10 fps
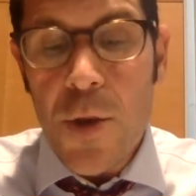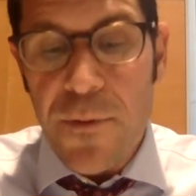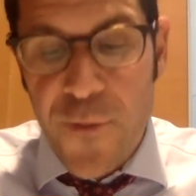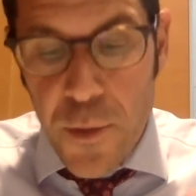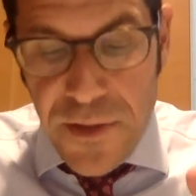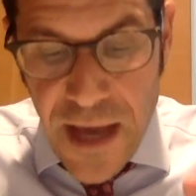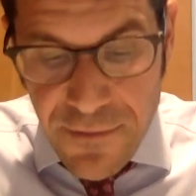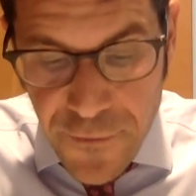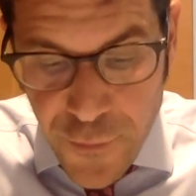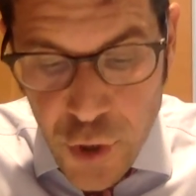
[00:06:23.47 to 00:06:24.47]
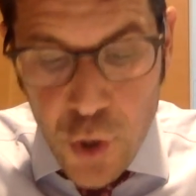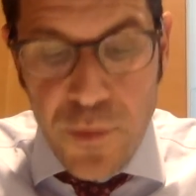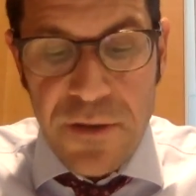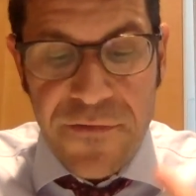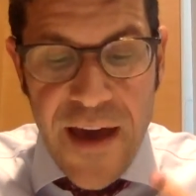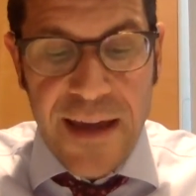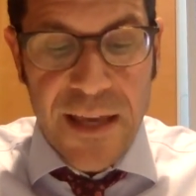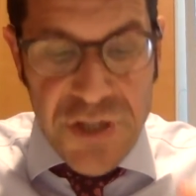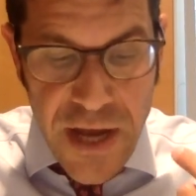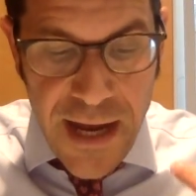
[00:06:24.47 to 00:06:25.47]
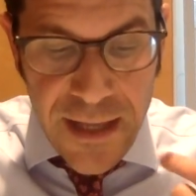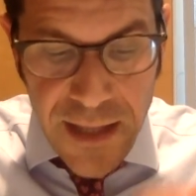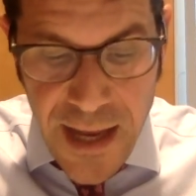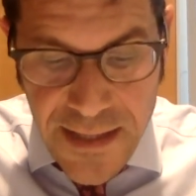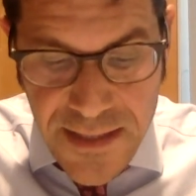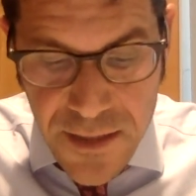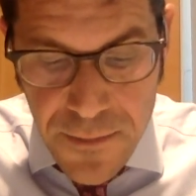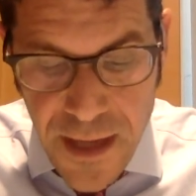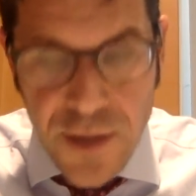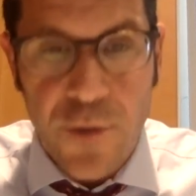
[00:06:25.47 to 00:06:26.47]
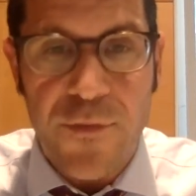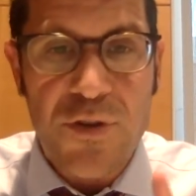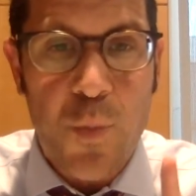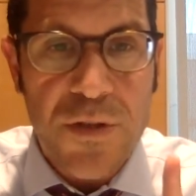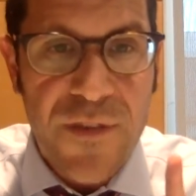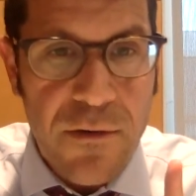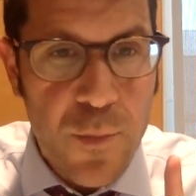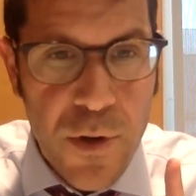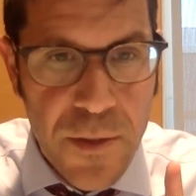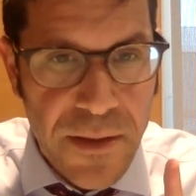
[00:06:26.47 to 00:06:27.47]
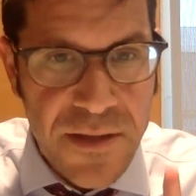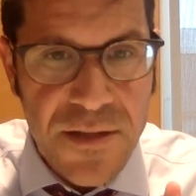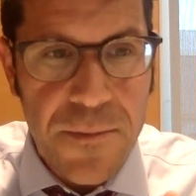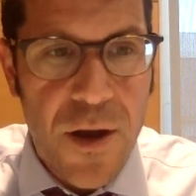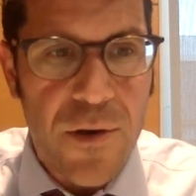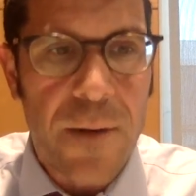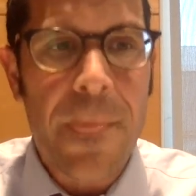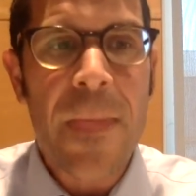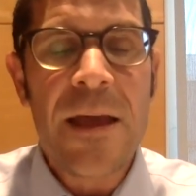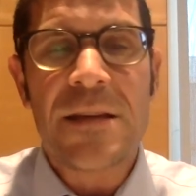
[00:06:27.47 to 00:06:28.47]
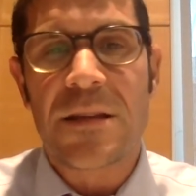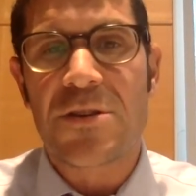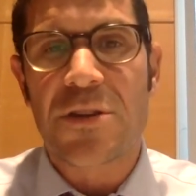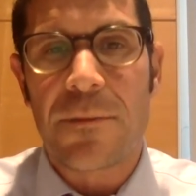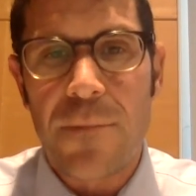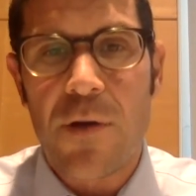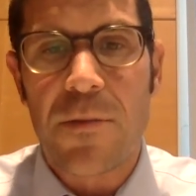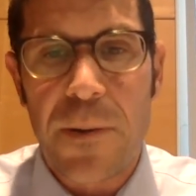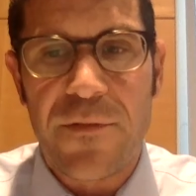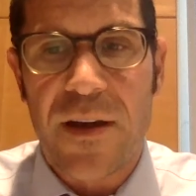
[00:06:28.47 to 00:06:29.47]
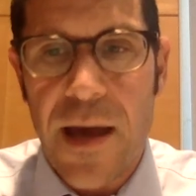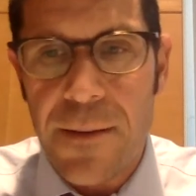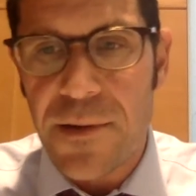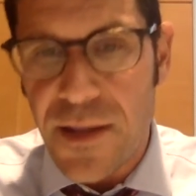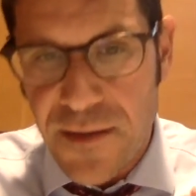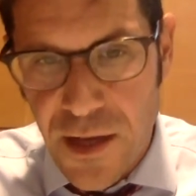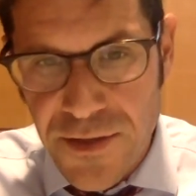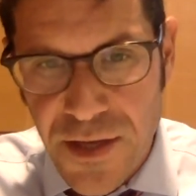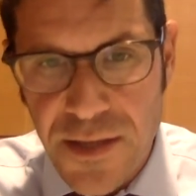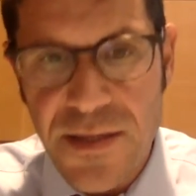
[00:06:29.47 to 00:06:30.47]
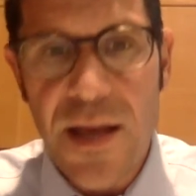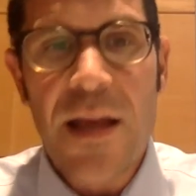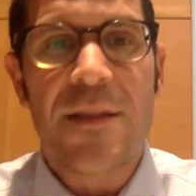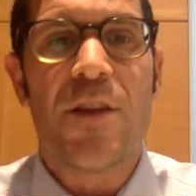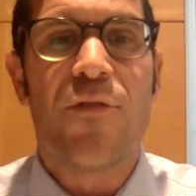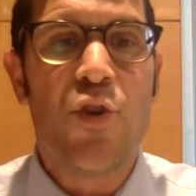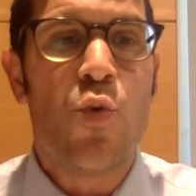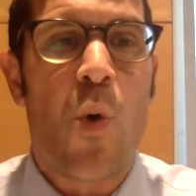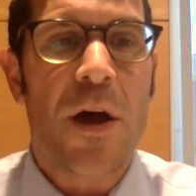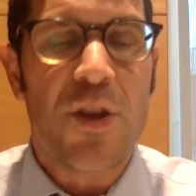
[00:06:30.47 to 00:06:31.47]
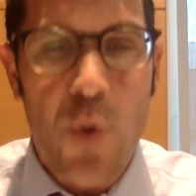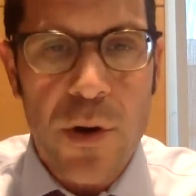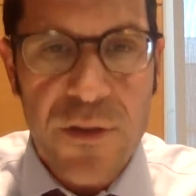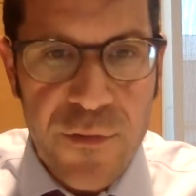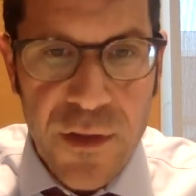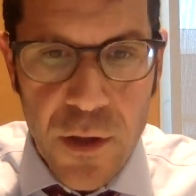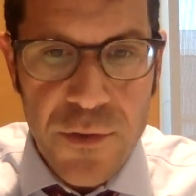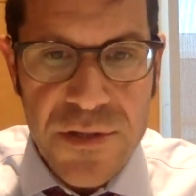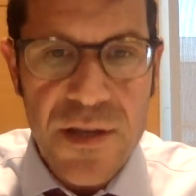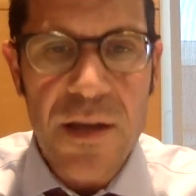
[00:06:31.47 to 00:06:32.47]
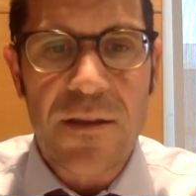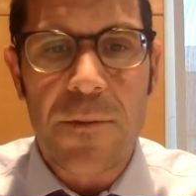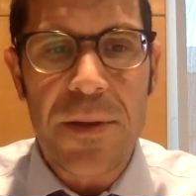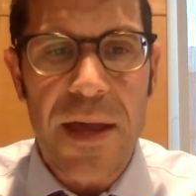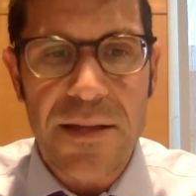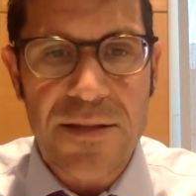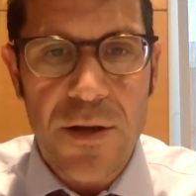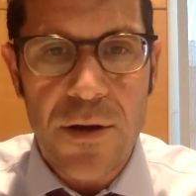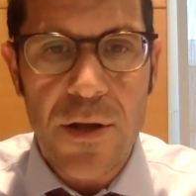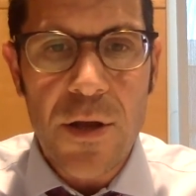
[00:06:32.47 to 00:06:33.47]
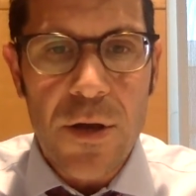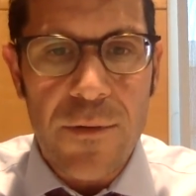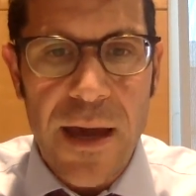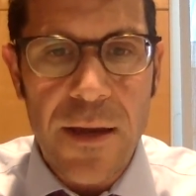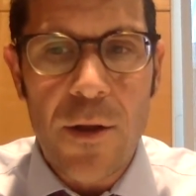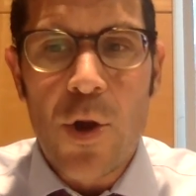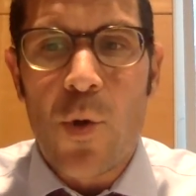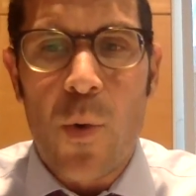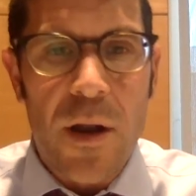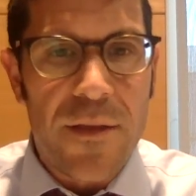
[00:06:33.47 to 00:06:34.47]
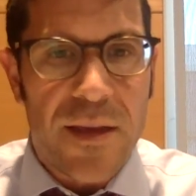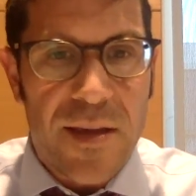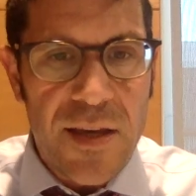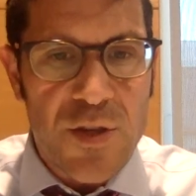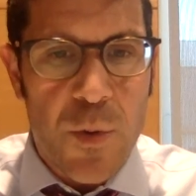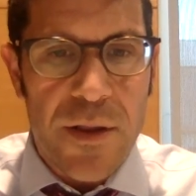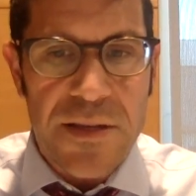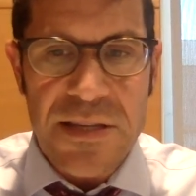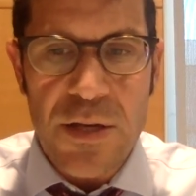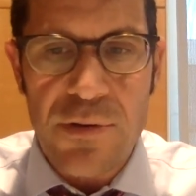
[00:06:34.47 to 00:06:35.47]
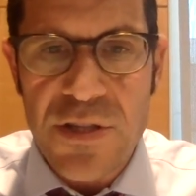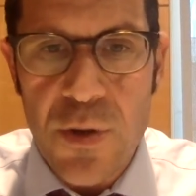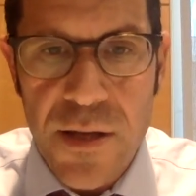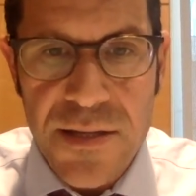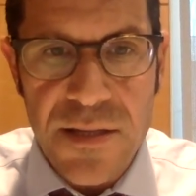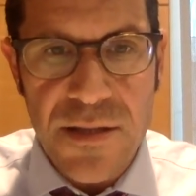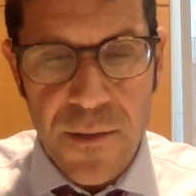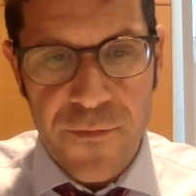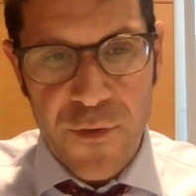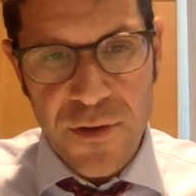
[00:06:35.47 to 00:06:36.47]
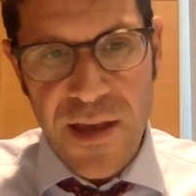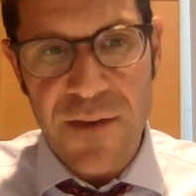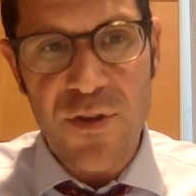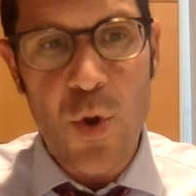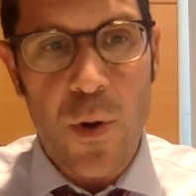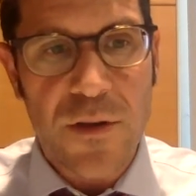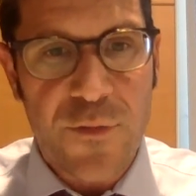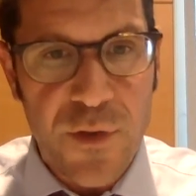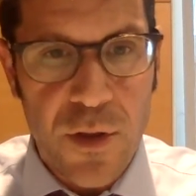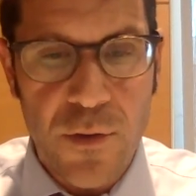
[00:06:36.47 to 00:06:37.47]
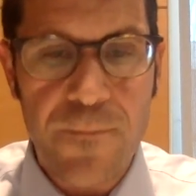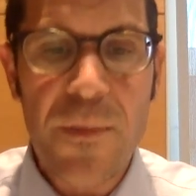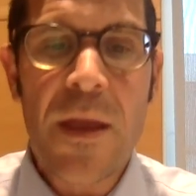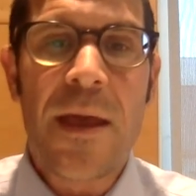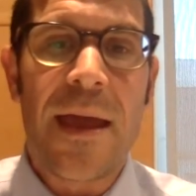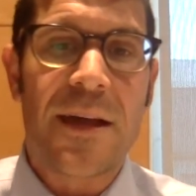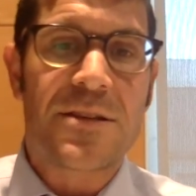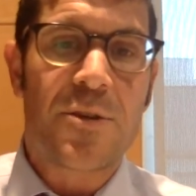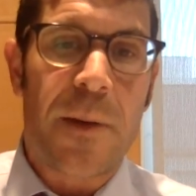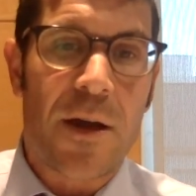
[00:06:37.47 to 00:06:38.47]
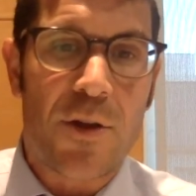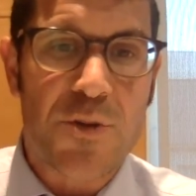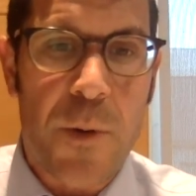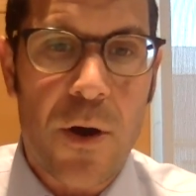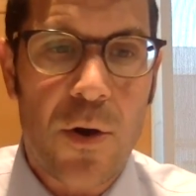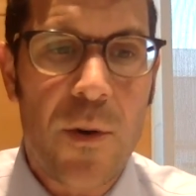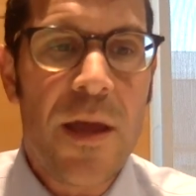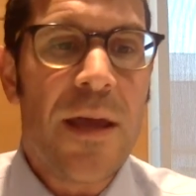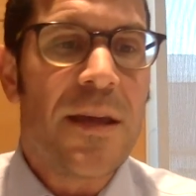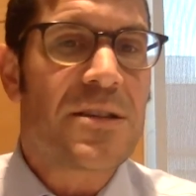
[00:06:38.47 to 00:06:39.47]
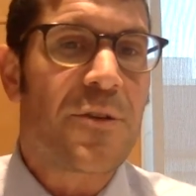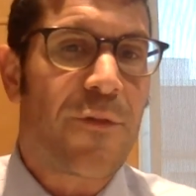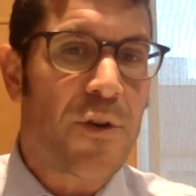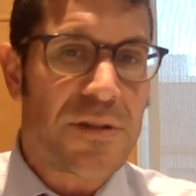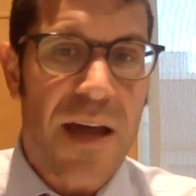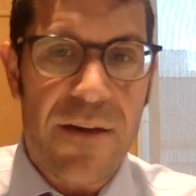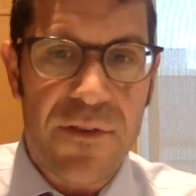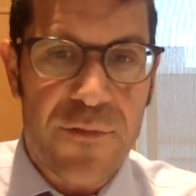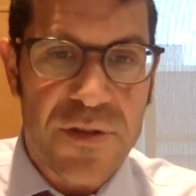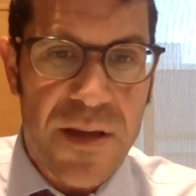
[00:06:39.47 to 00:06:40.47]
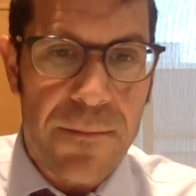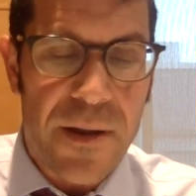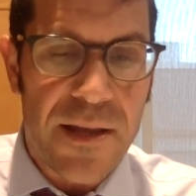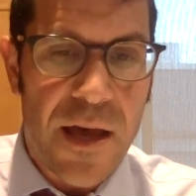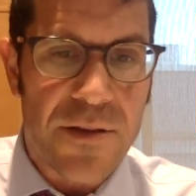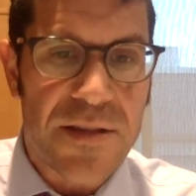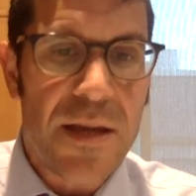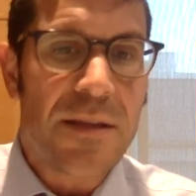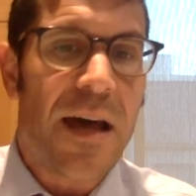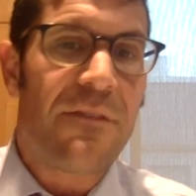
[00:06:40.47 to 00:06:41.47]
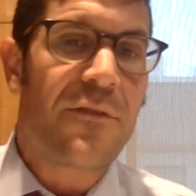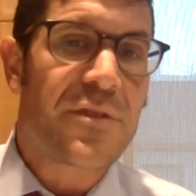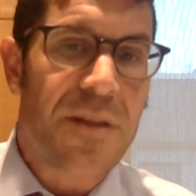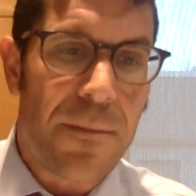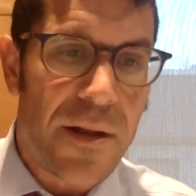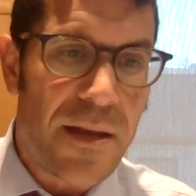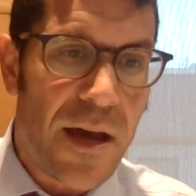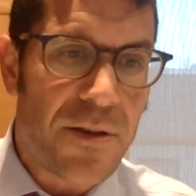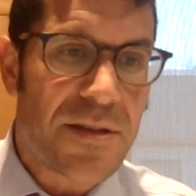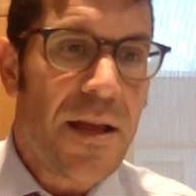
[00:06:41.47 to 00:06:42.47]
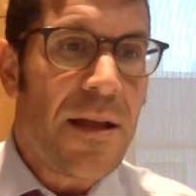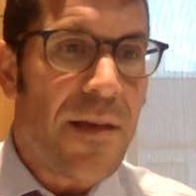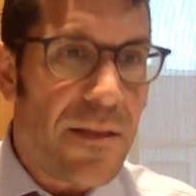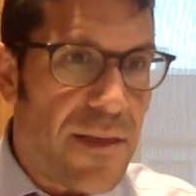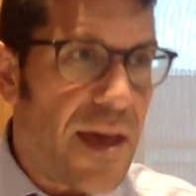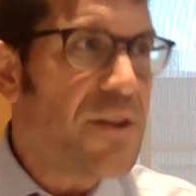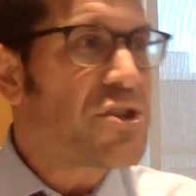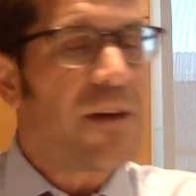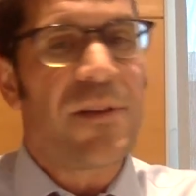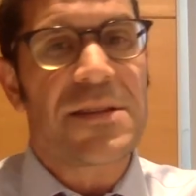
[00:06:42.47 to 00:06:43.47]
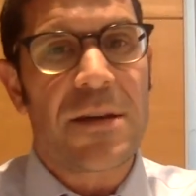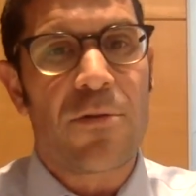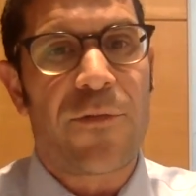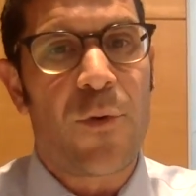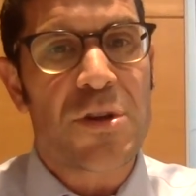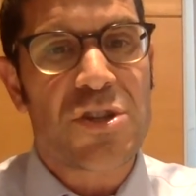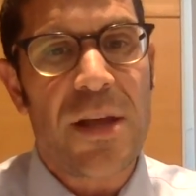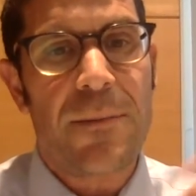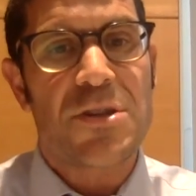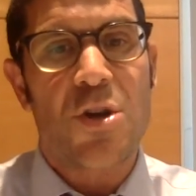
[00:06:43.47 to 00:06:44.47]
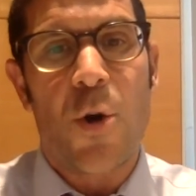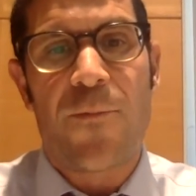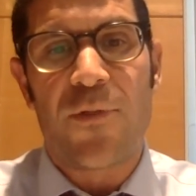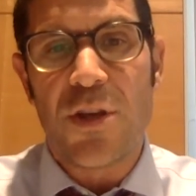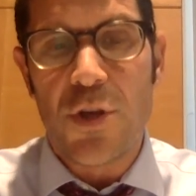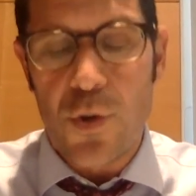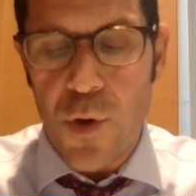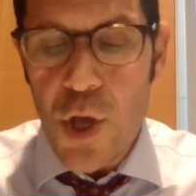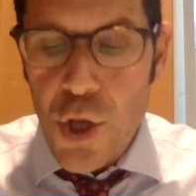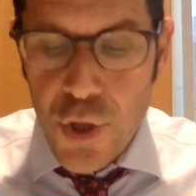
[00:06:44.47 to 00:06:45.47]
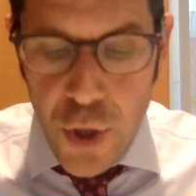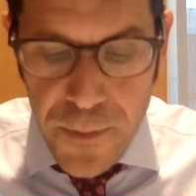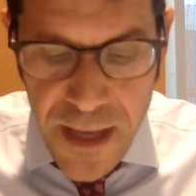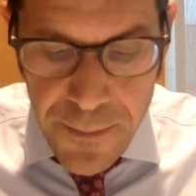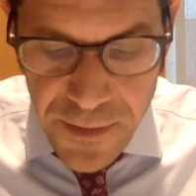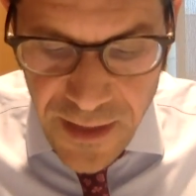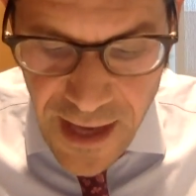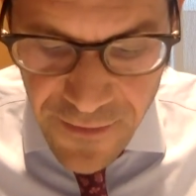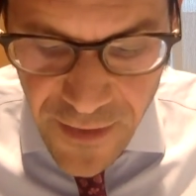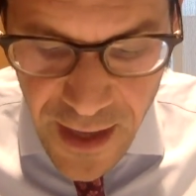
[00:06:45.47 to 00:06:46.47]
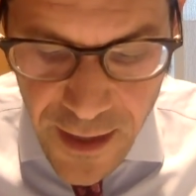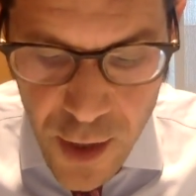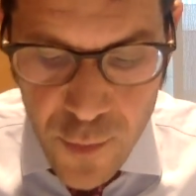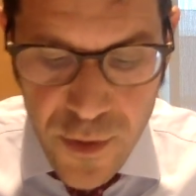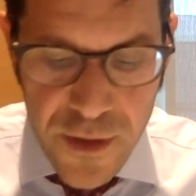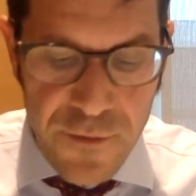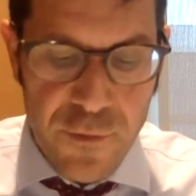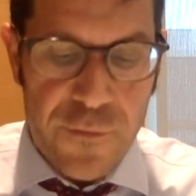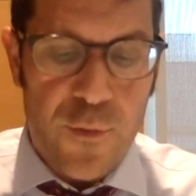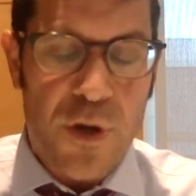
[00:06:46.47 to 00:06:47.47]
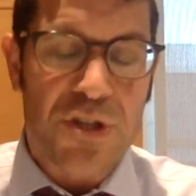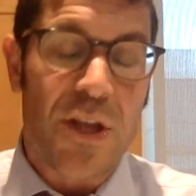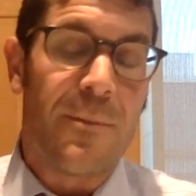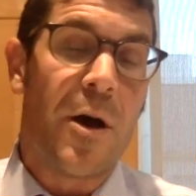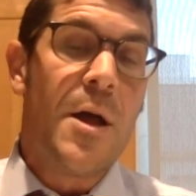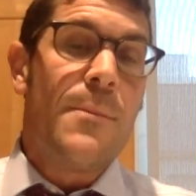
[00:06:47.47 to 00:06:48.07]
Before we daven for you, nivakish al atzmeinu. First, what's very weird about this Gemara is that there's a Gemara in Bava Kama that tells us that if you want your tefillos to be answered, right, one of the keys, one of the secret sauces to have your tefillah answered by HaKadosh Baruch Hu is to first daven for somebody else. Daven for somebody else that they should have, let's say, a refuah shlema. So hopefully you'll be able to have a refuah shlema.